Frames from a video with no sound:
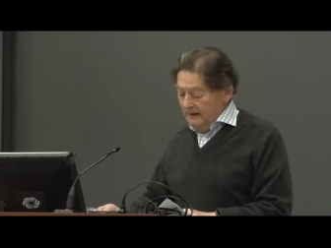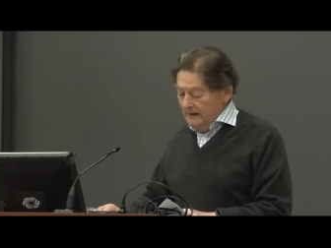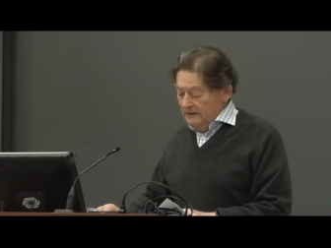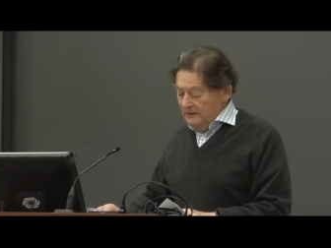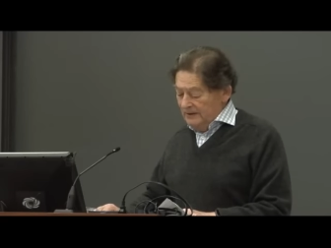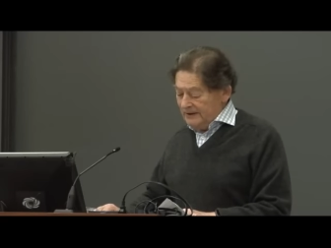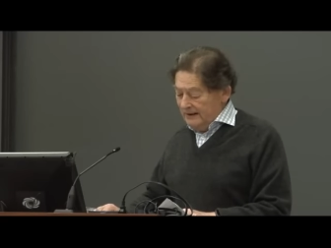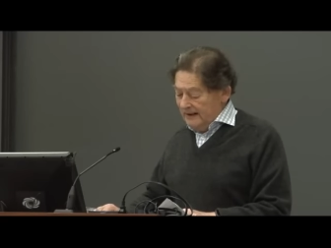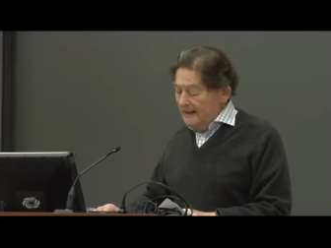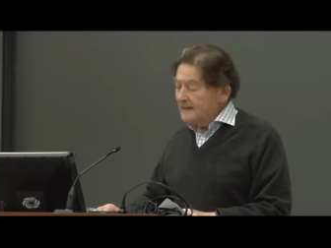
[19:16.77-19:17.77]
it
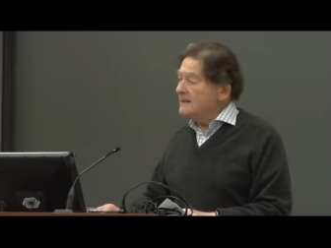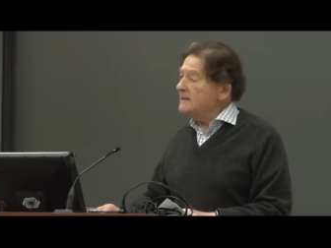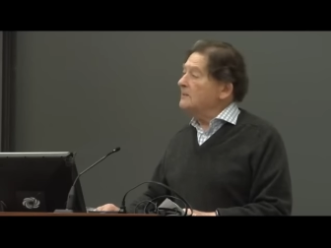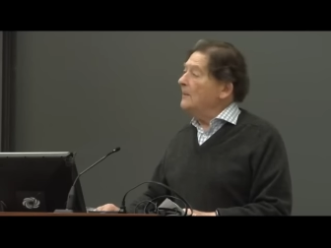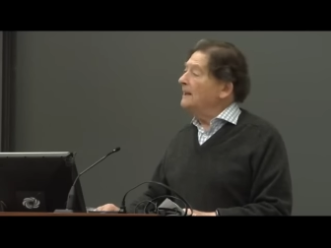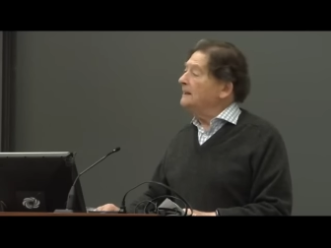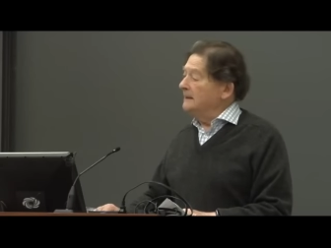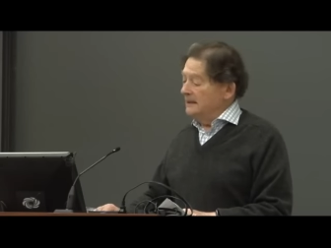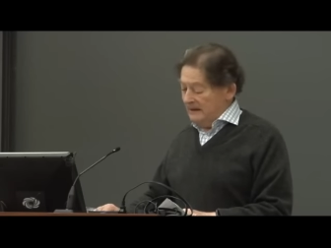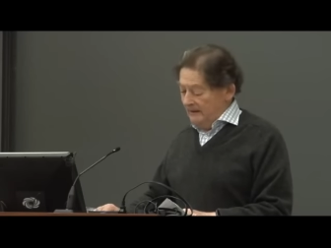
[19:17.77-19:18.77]
also has, as is
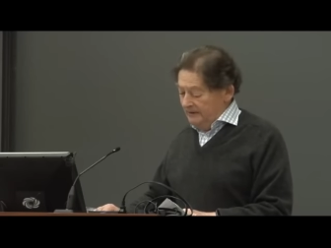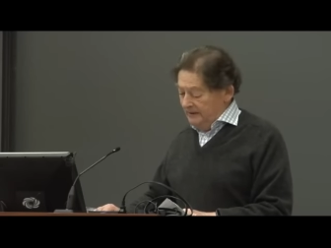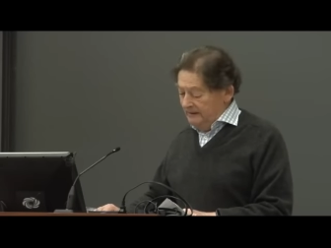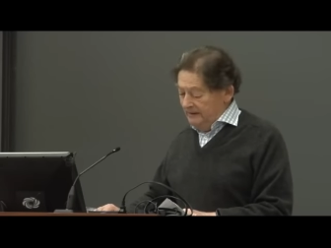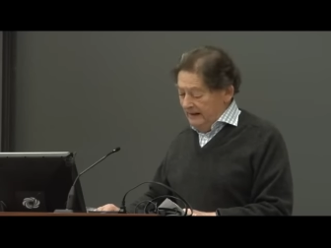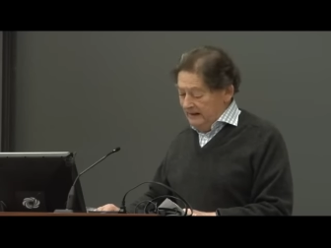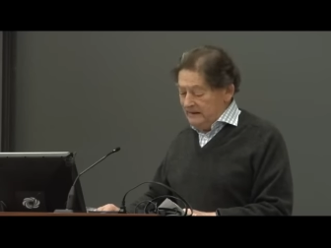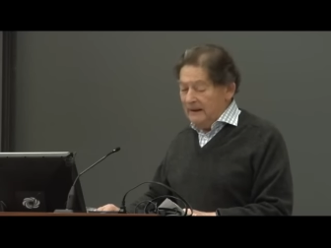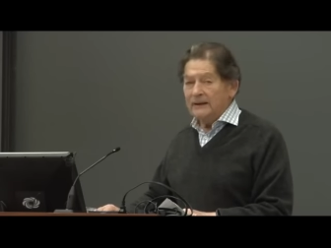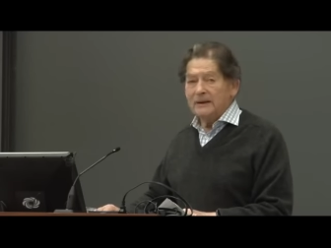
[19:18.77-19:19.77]
widely accepted, a
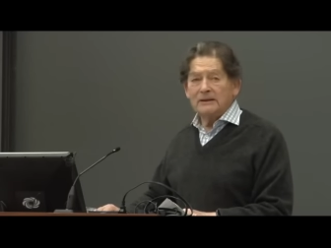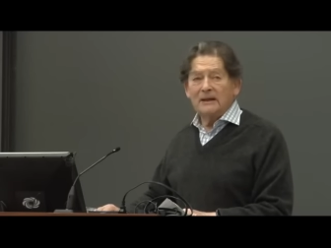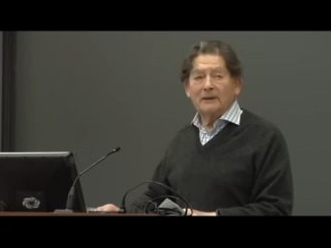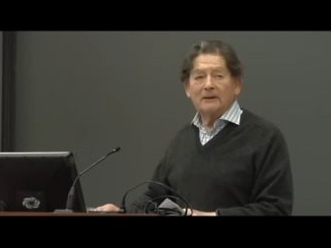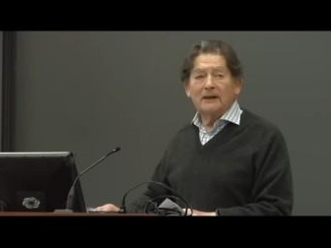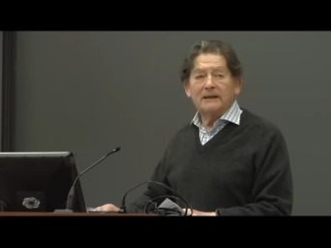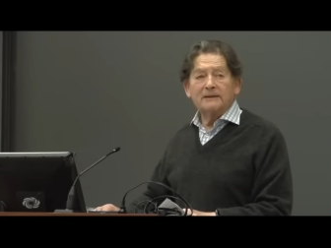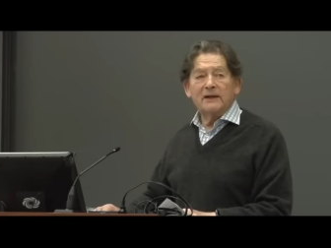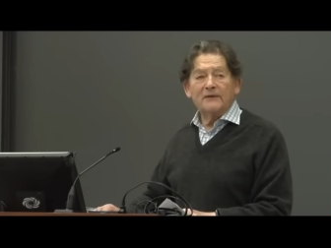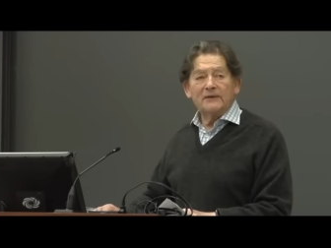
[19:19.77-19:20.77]
serious
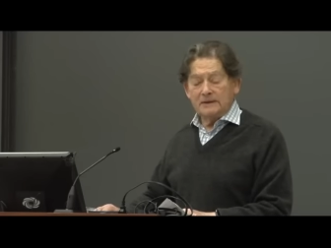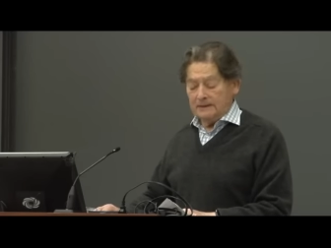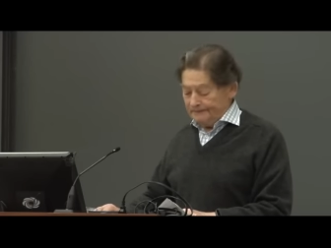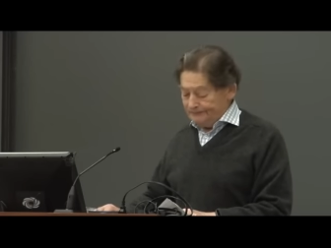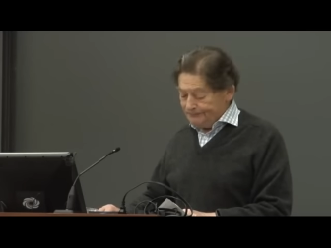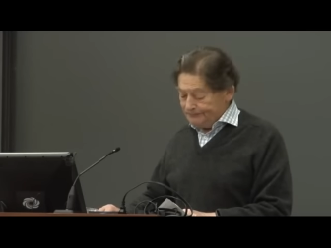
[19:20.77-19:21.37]
democratic deficit.